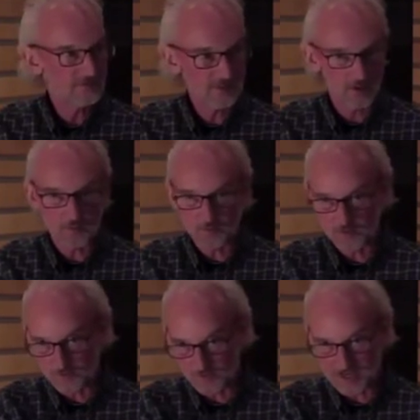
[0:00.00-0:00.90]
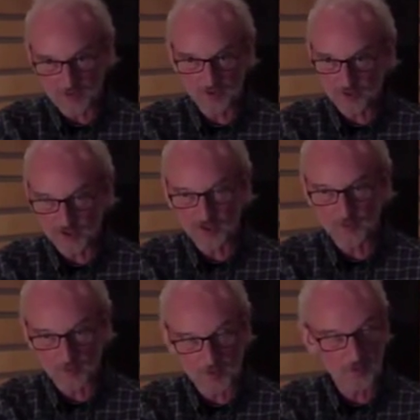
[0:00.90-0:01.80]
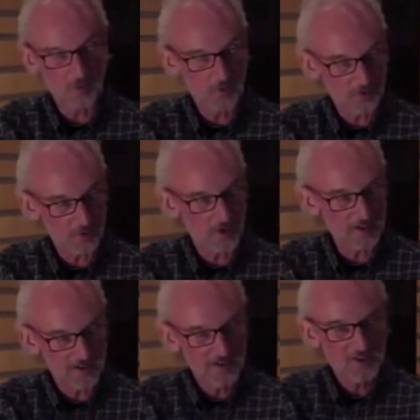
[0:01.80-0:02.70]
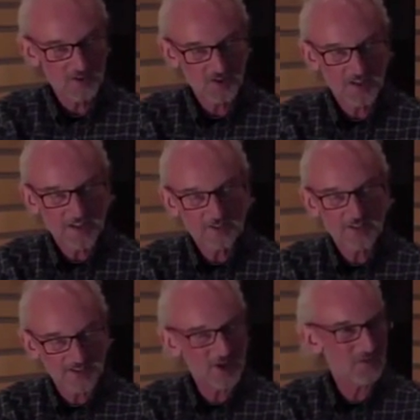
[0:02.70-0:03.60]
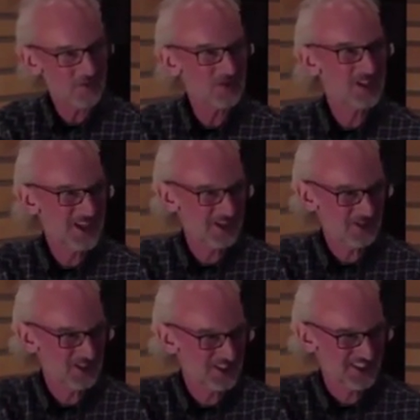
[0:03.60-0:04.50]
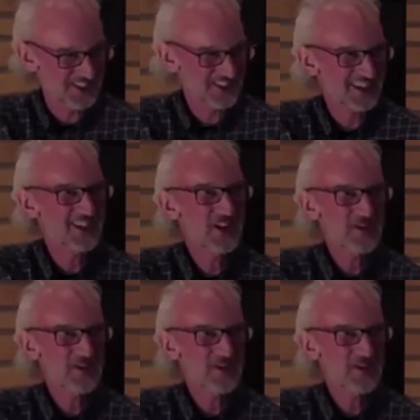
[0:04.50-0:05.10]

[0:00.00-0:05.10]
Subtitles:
With Howie's record, we went through a significant number of sequences